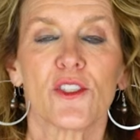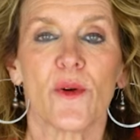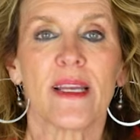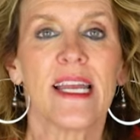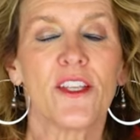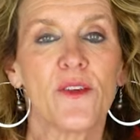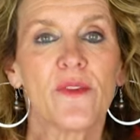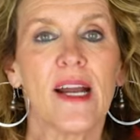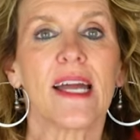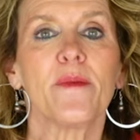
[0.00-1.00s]
So again,
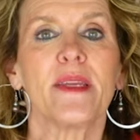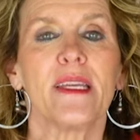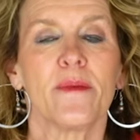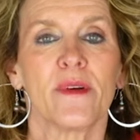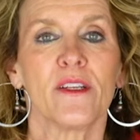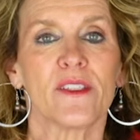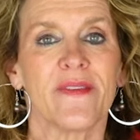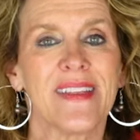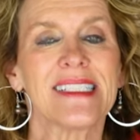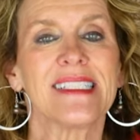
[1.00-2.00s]
you've got to be immersed
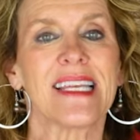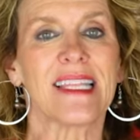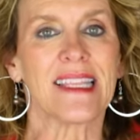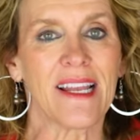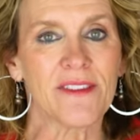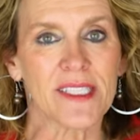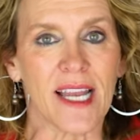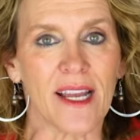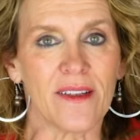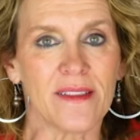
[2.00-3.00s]
in this. Is a
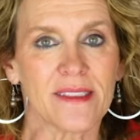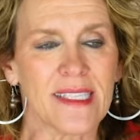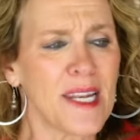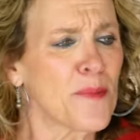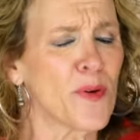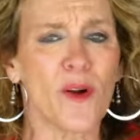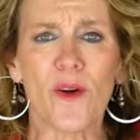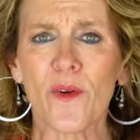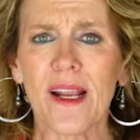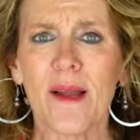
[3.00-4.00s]
lifestyle. It's not a
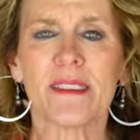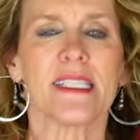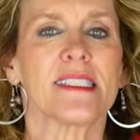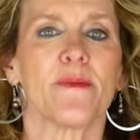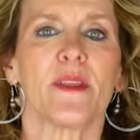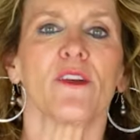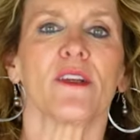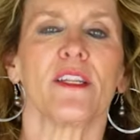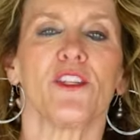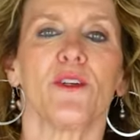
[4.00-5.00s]
program. It's not something
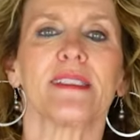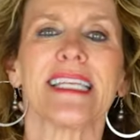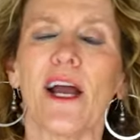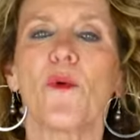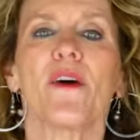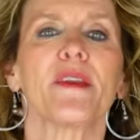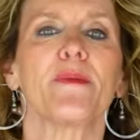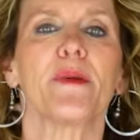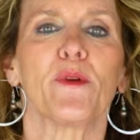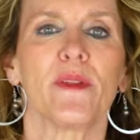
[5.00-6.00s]
you're going to do. It's how wealthy
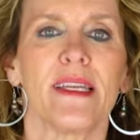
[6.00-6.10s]
people